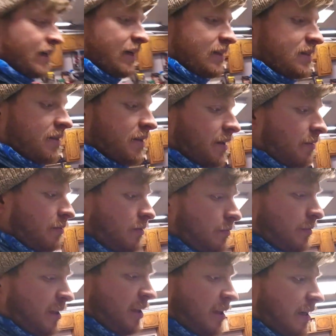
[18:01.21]
And so that I
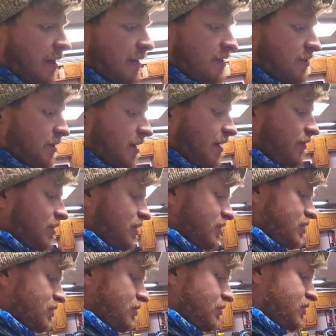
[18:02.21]
won't be lost or have any
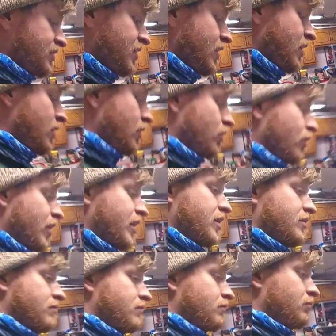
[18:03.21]
issues or
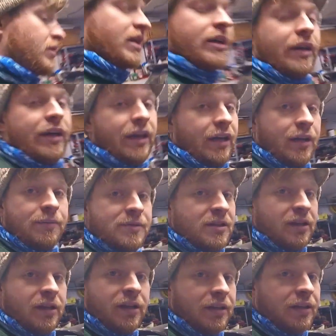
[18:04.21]
any big
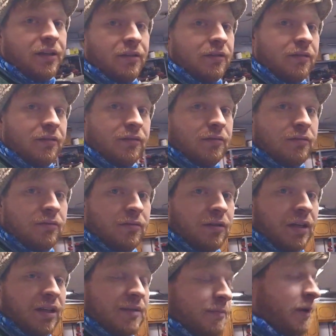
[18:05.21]
hiccups that I didn't
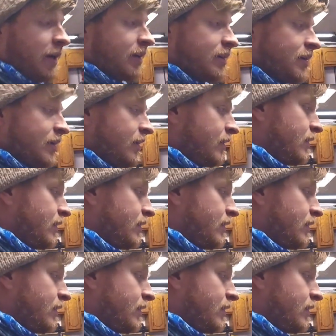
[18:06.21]
expect.